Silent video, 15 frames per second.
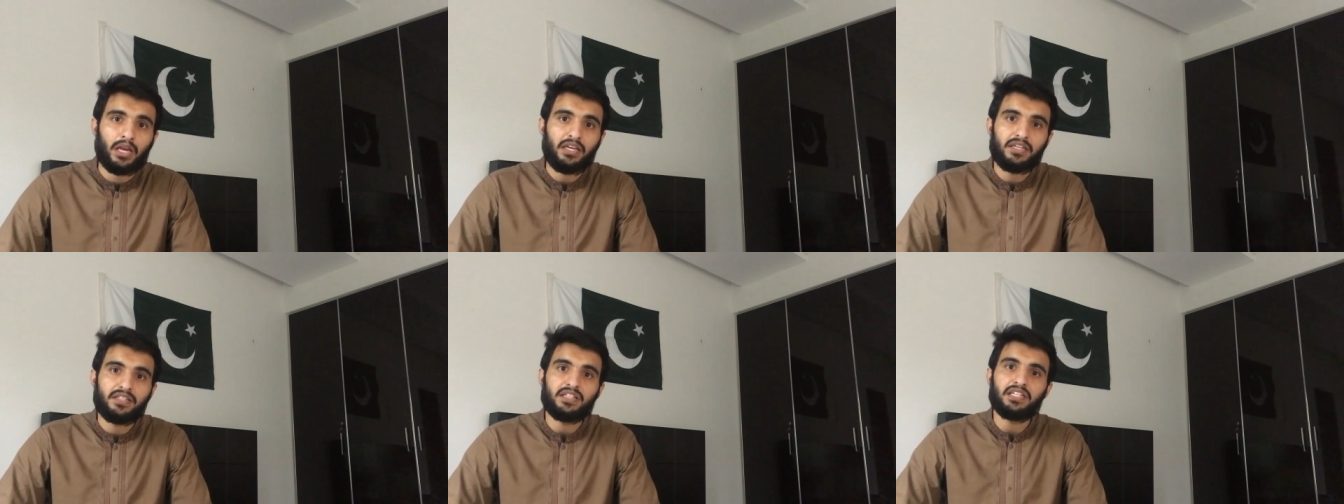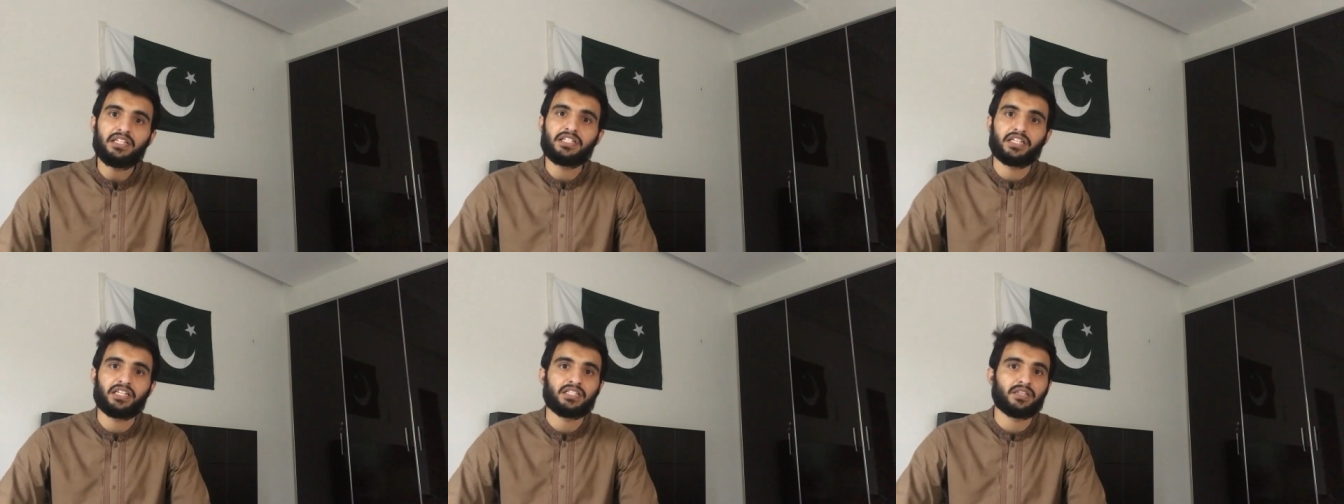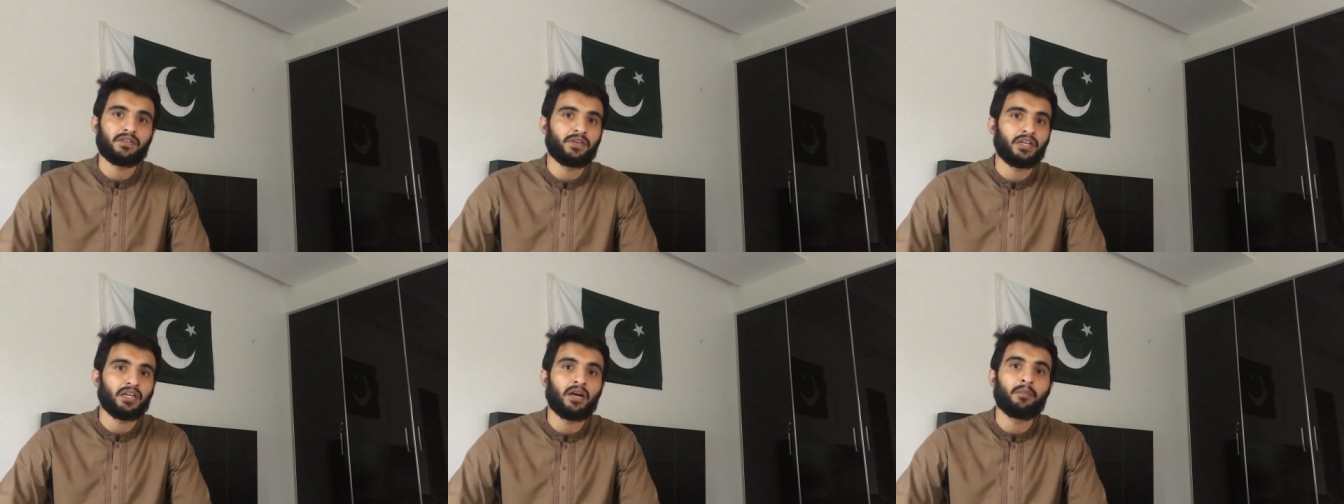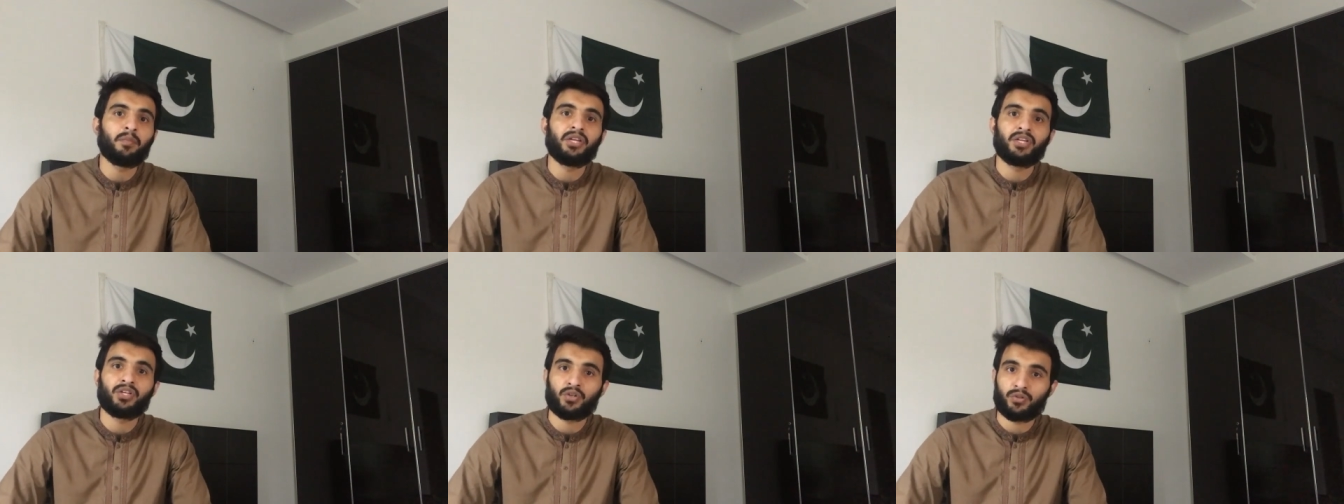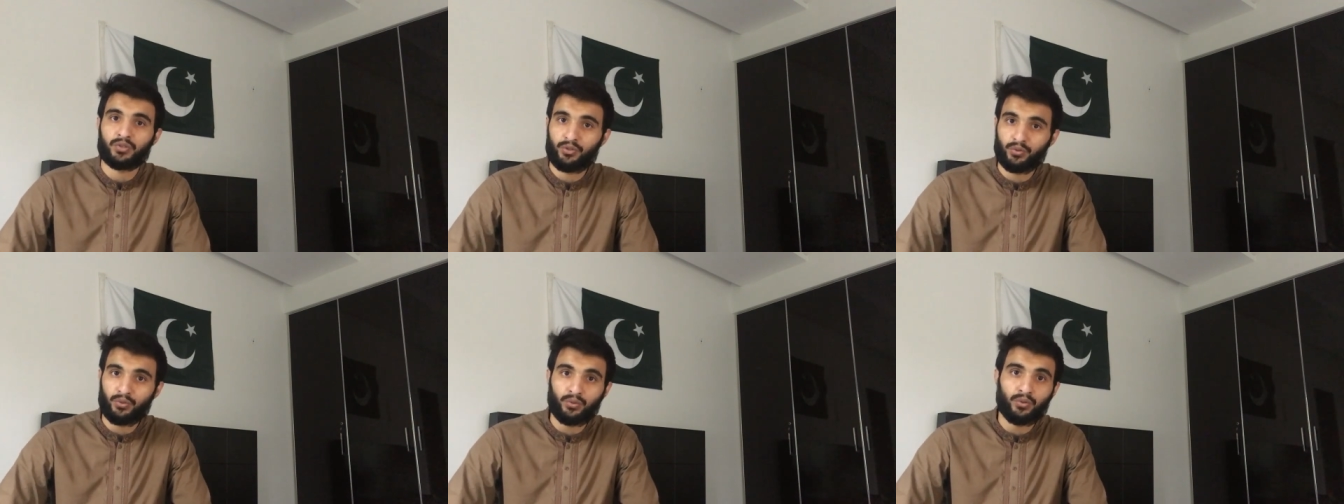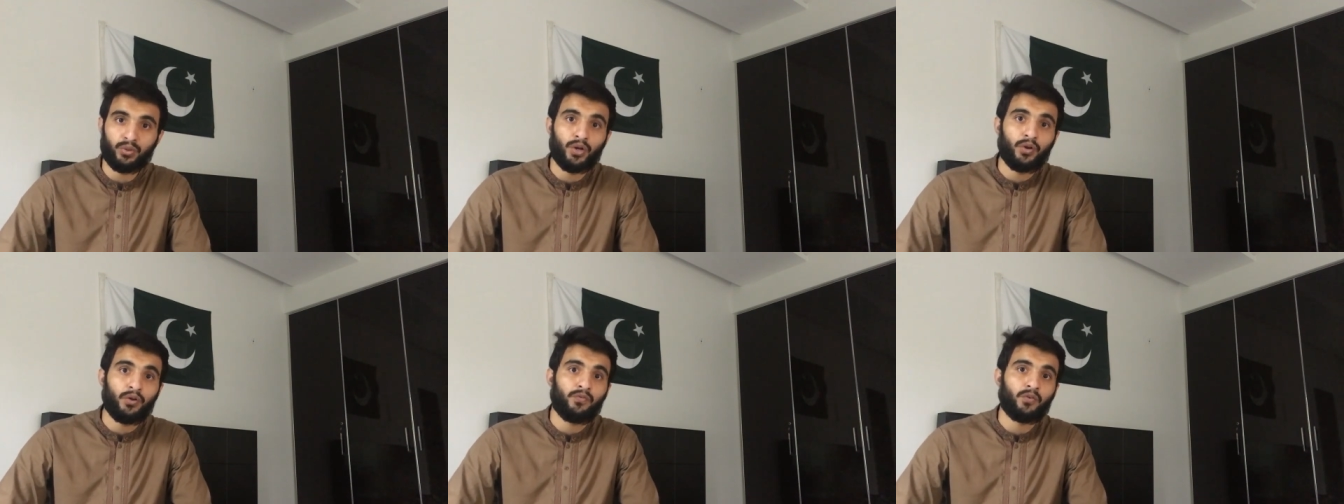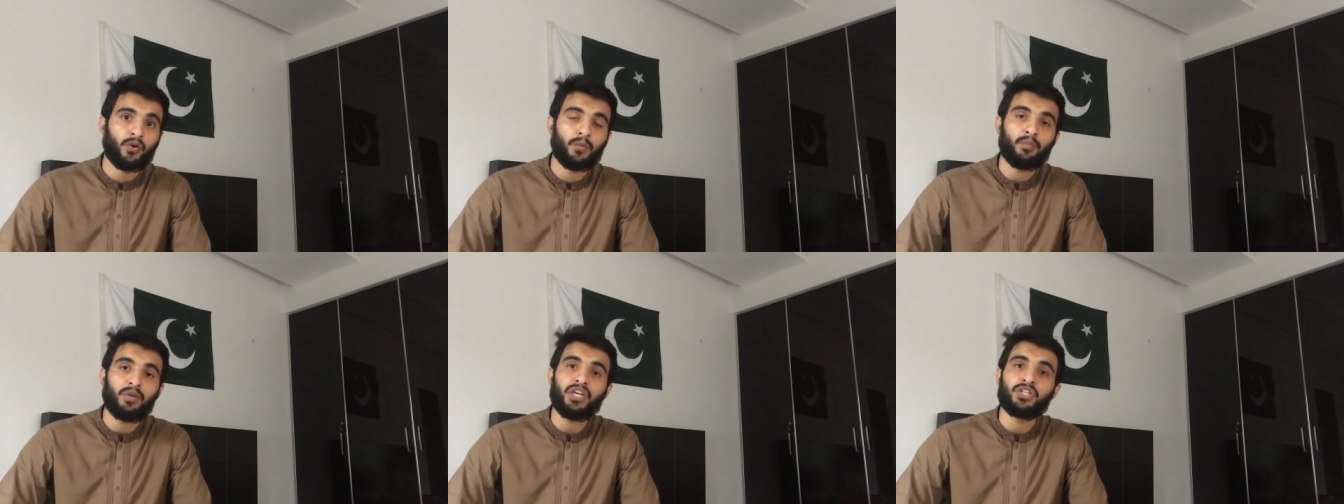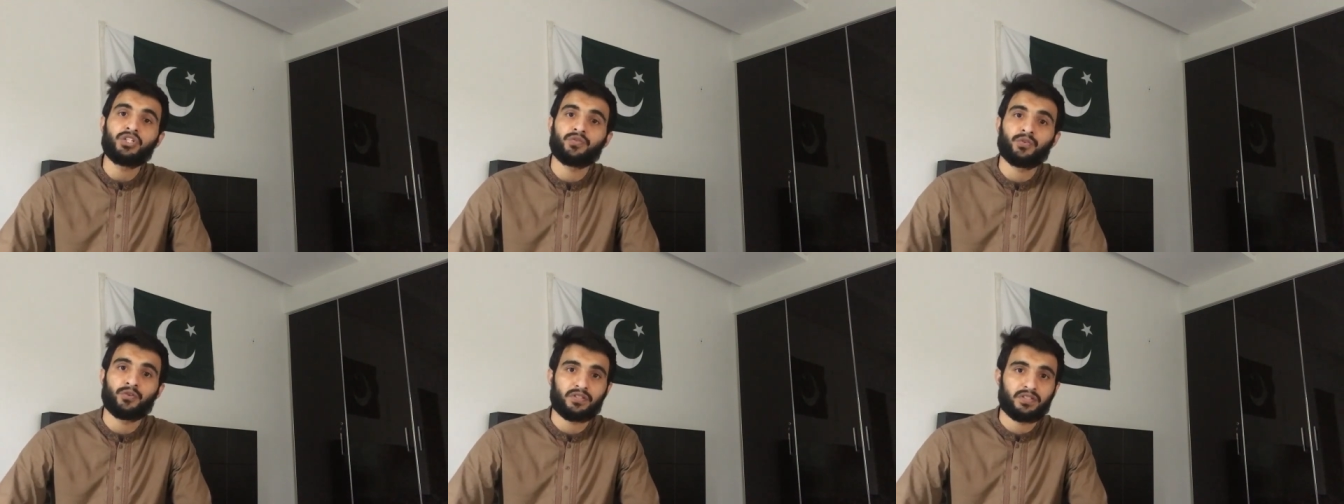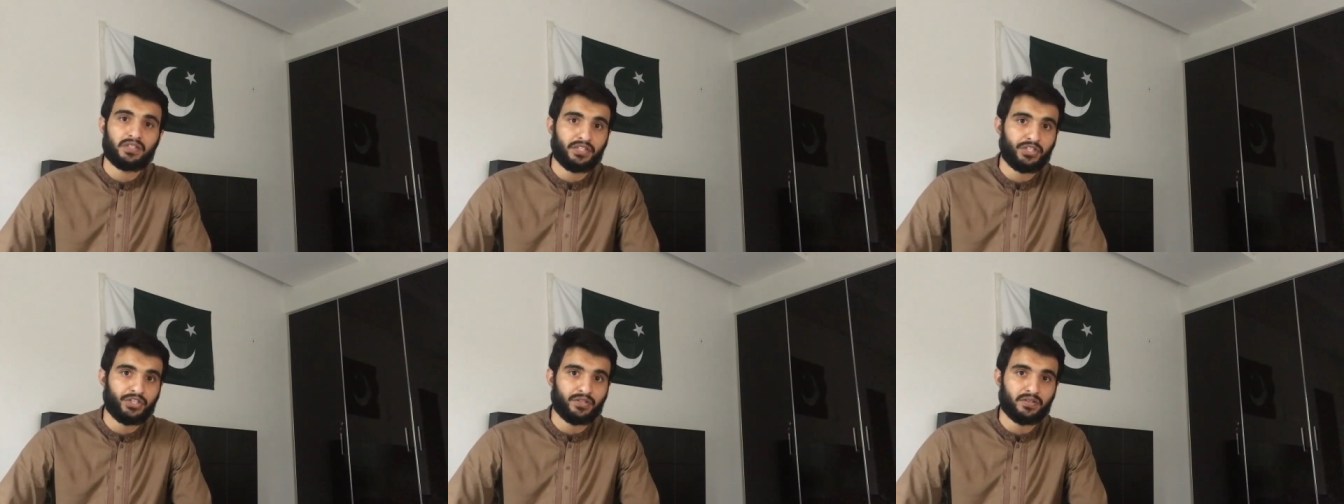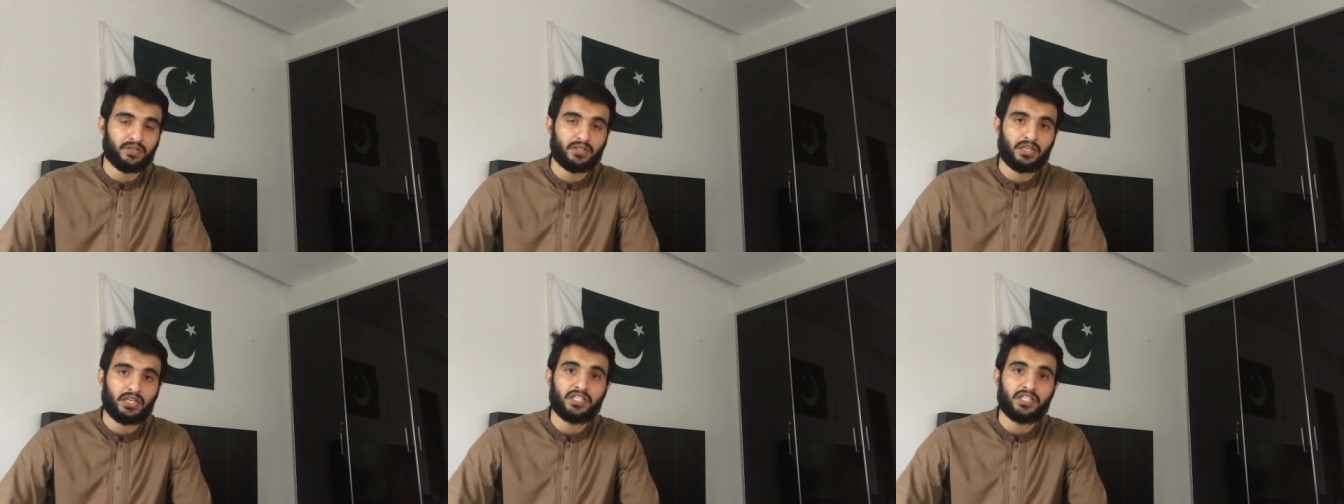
easily takes away a minute or two from each of your sections,